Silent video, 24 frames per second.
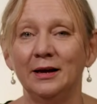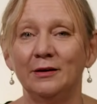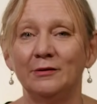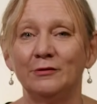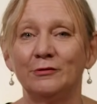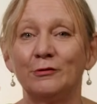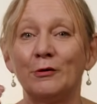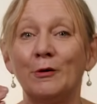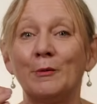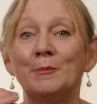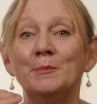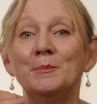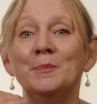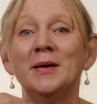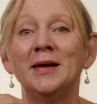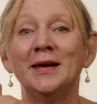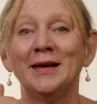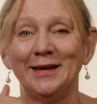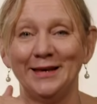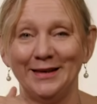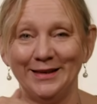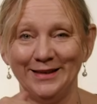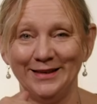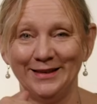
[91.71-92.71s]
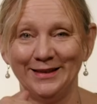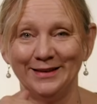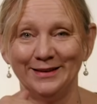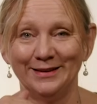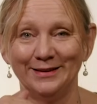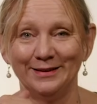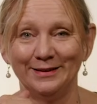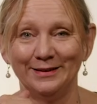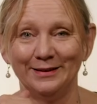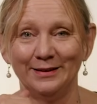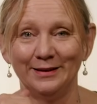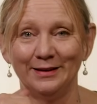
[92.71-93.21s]
From me,
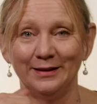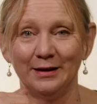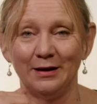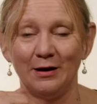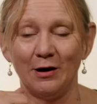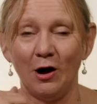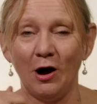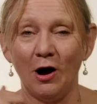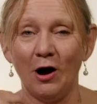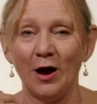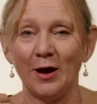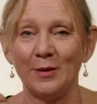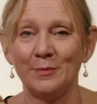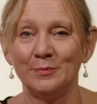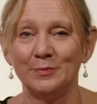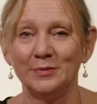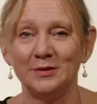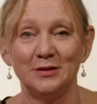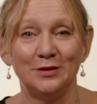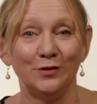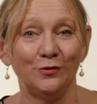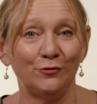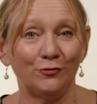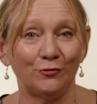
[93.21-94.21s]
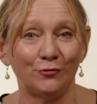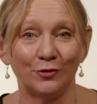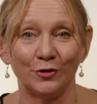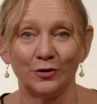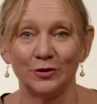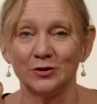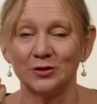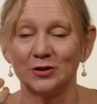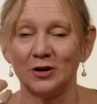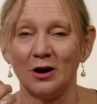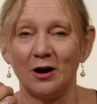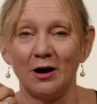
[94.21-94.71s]
I'm different.